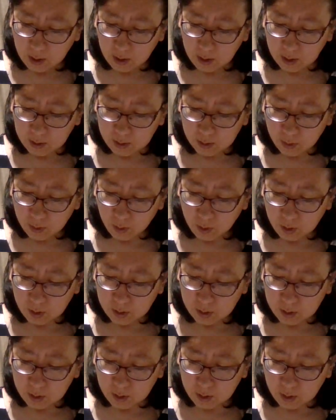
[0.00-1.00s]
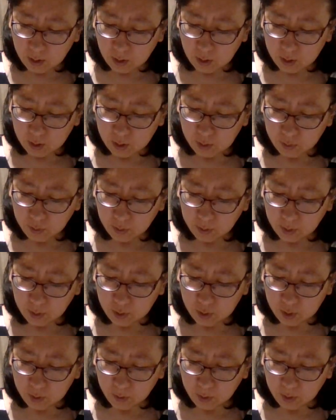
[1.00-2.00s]
As organs enlarge from the
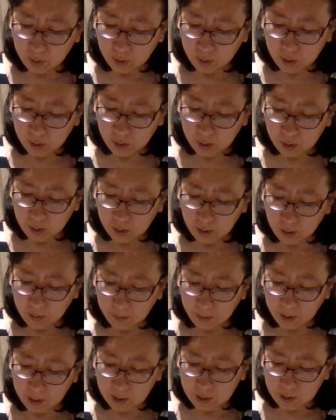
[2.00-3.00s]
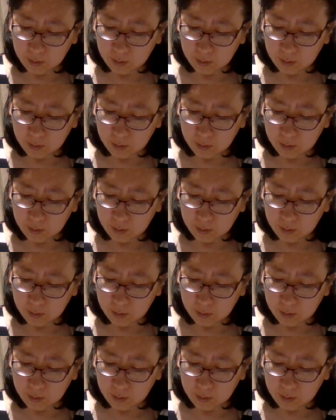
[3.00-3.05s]
tumor, their mass